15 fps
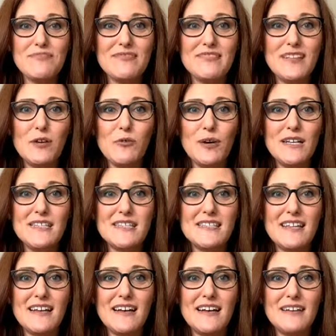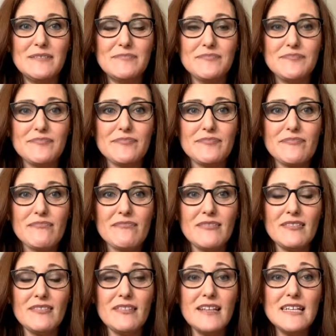the ones that
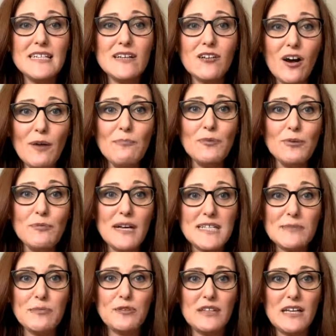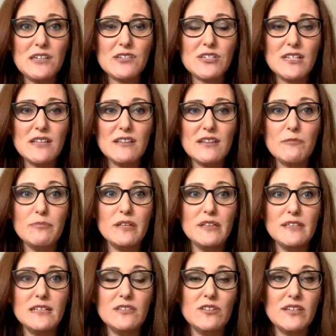compromise potentially the
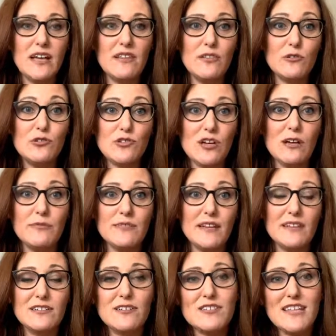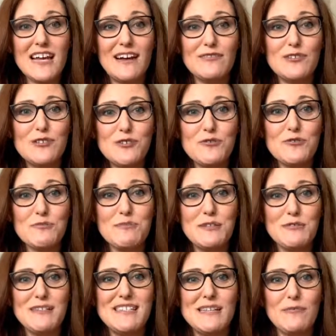ability to get their job done, because they have to choose
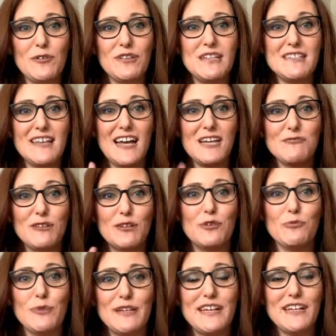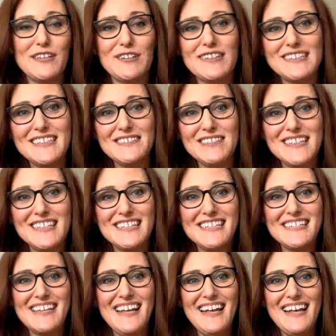between some of these extracurricular
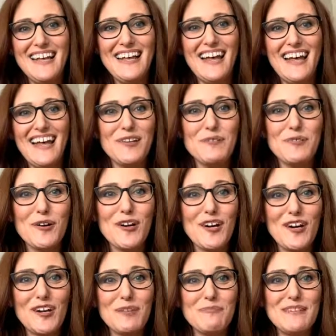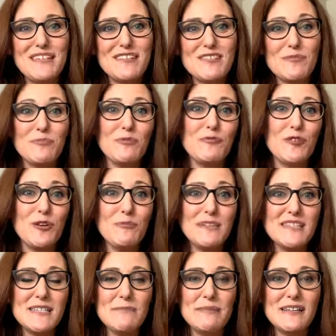activities and their work, because their
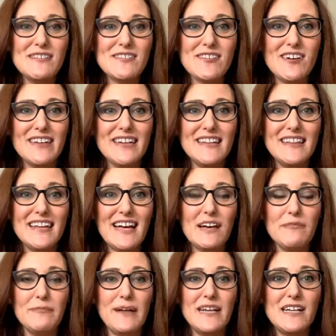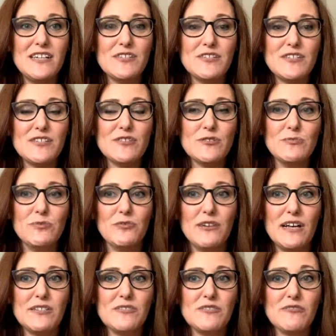performance depends on it. They have managers and
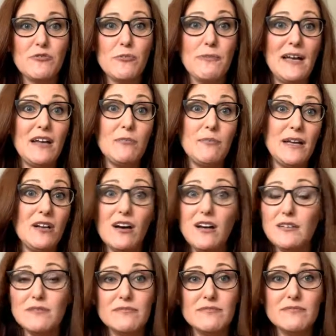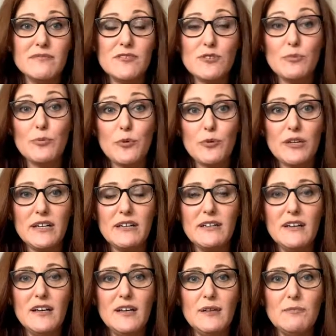supervisors who may or may not support
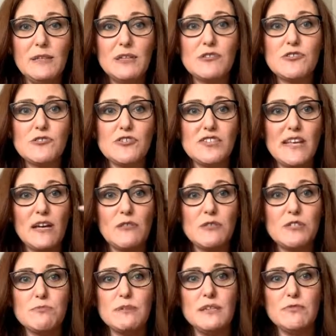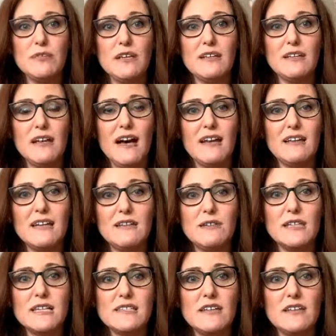it, because they're sandwiched between
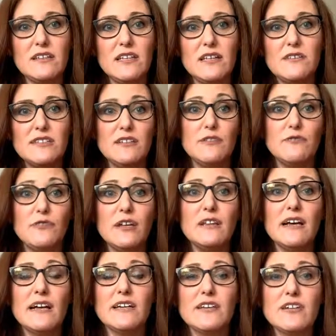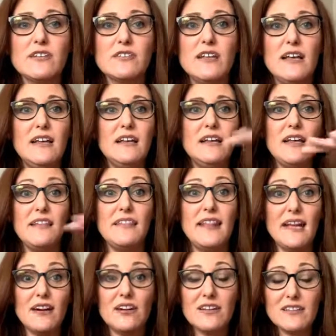high-level executives and the frontliners, and
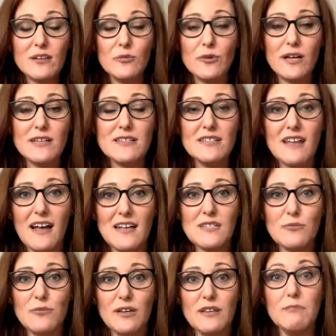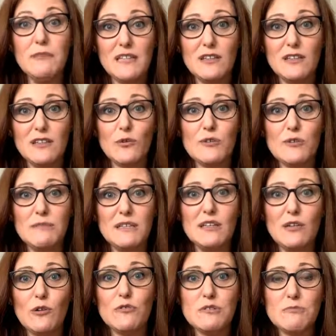they're the ones tasked with meet the goals, meet
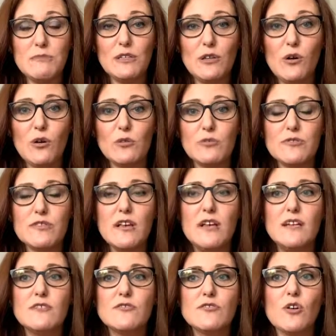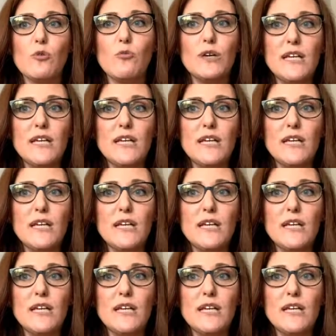the goals, meet the goals. So we